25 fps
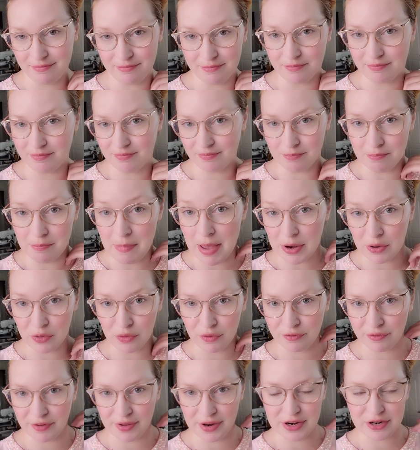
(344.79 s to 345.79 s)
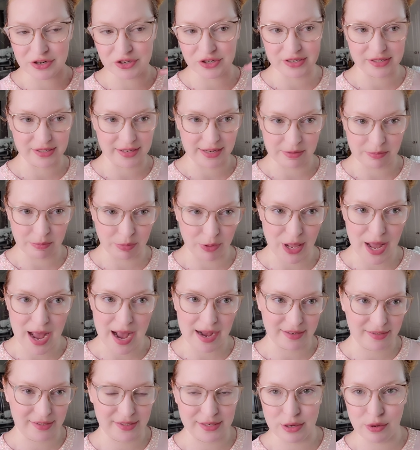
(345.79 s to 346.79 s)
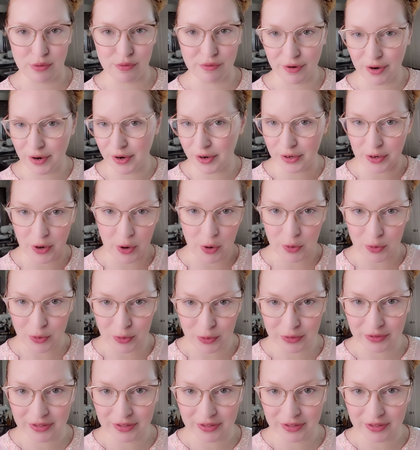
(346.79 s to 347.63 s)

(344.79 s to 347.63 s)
metal finishes like black, silver, gold.